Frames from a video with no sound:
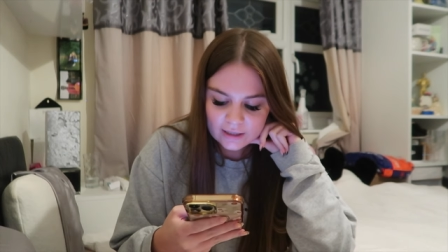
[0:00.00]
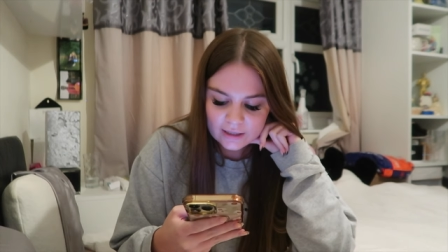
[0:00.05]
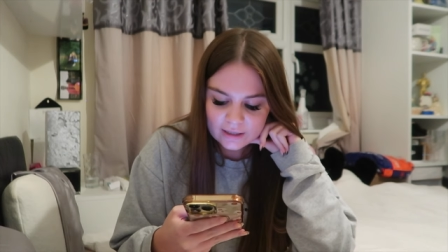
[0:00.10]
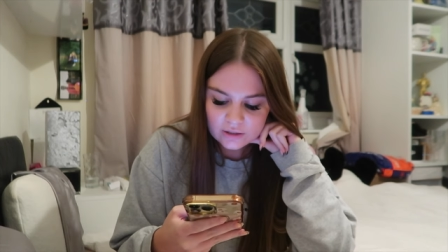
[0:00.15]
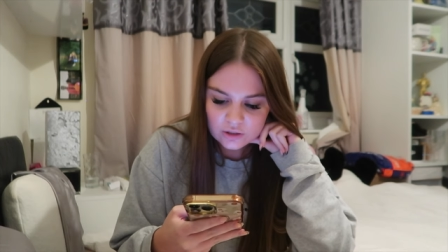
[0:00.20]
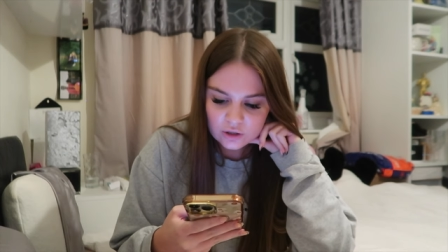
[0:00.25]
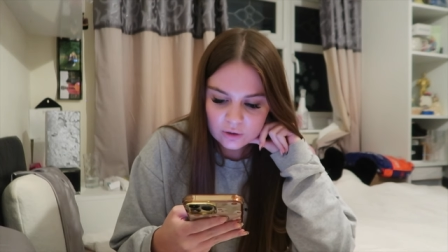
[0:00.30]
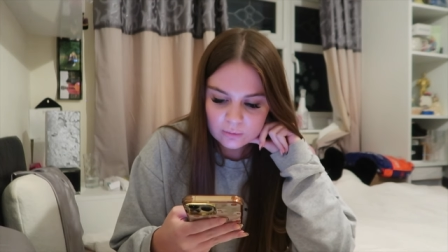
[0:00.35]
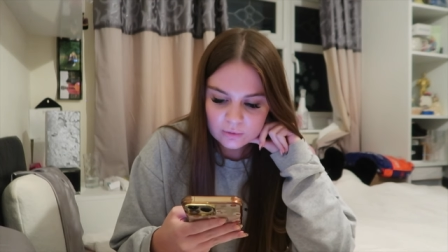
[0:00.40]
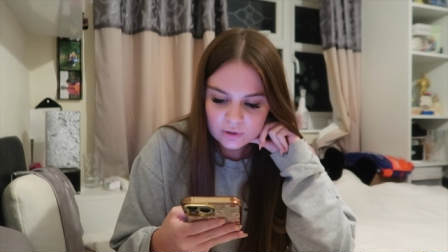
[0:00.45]

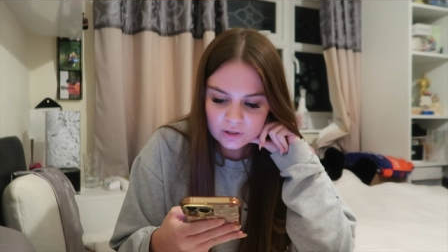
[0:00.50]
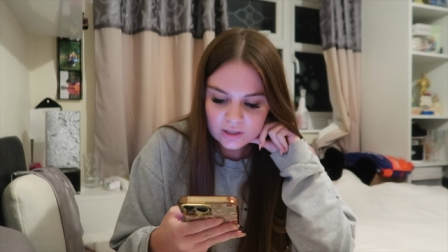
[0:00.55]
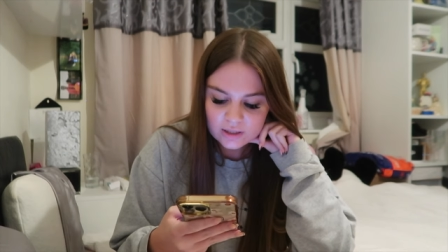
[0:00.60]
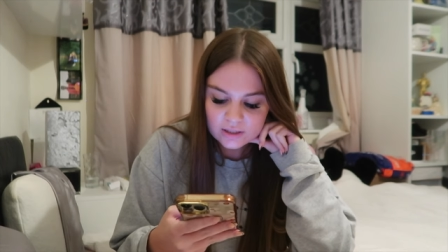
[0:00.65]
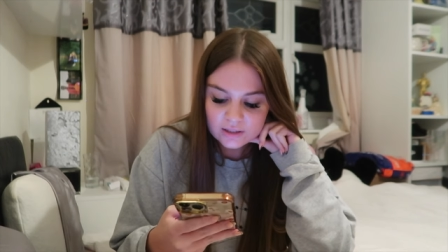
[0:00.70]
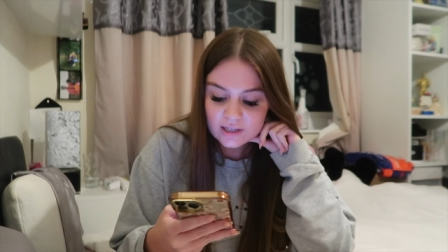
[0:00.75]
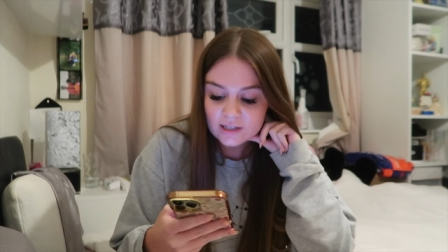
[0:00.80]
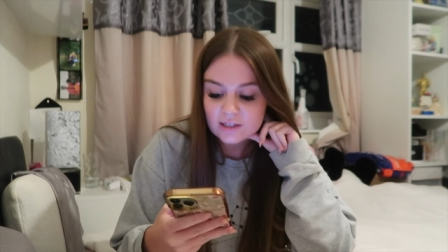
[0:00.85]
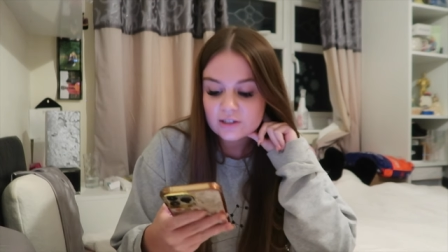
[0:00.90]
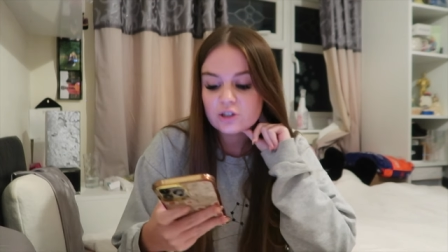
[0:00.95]
It's come to
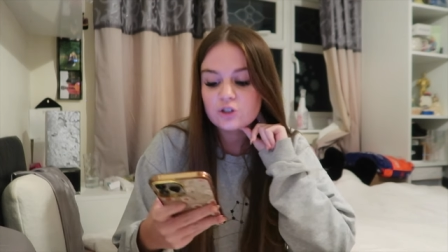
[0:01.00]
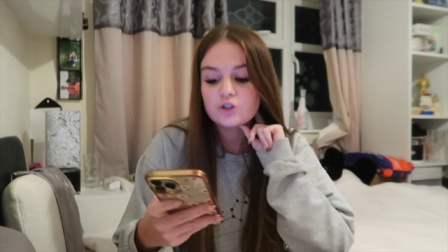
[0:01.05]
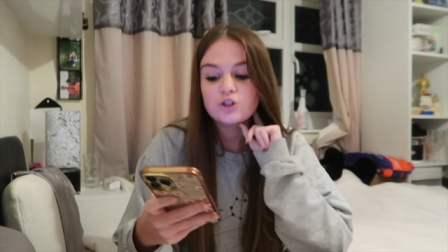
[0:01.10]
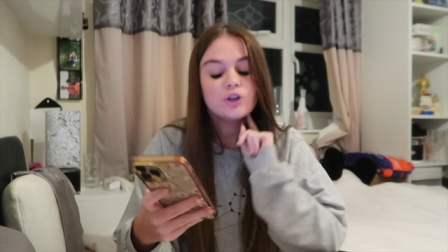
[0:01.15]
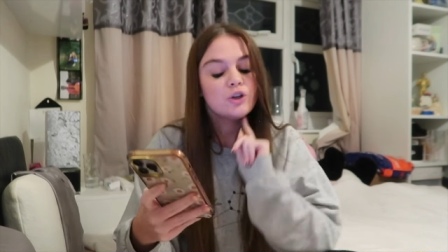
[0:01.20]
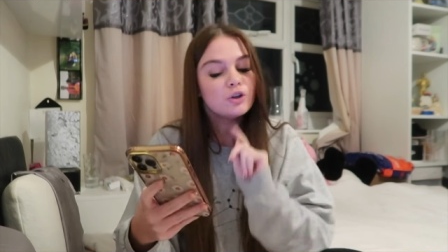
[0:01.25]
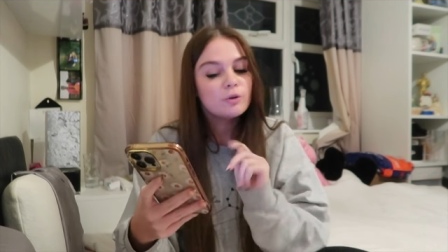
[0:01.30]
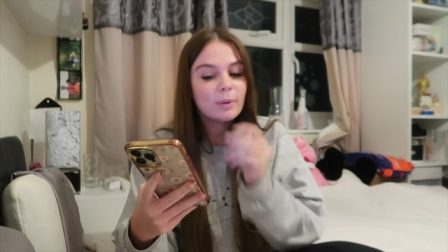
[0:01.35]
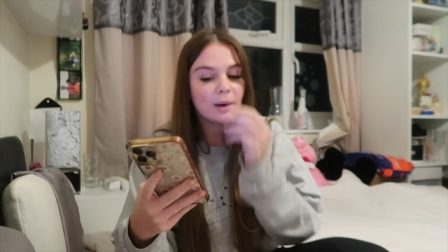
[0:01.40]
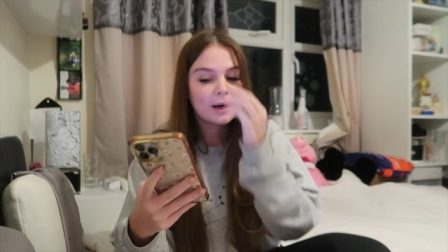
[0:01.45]

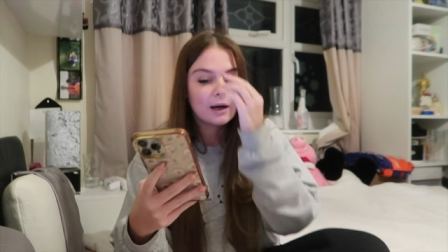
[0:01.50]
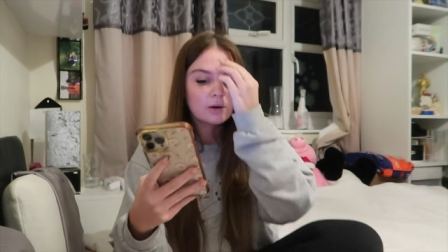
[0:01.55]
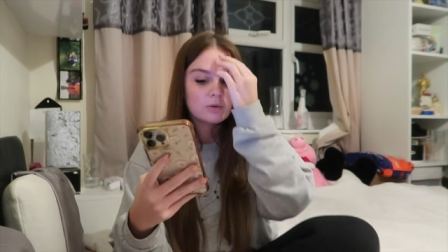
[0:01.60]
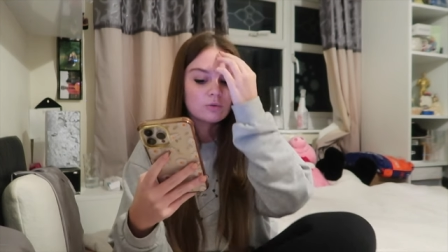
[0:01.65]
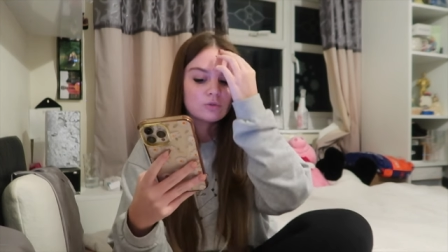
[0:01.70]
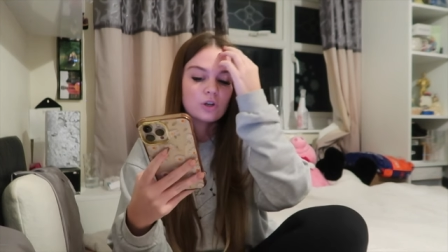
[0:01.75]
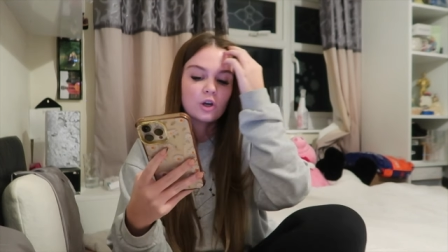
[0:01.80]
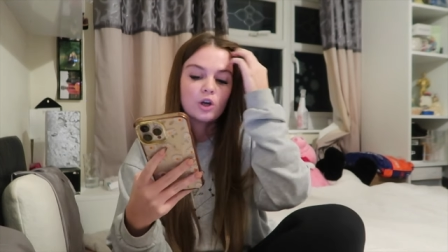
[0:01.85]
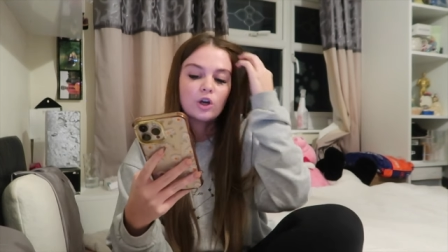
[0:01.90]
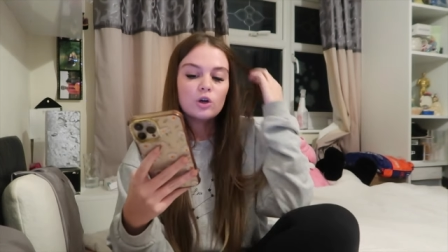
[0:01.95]

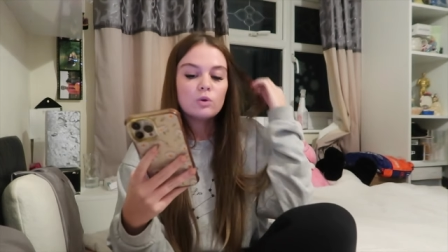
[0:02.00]
£62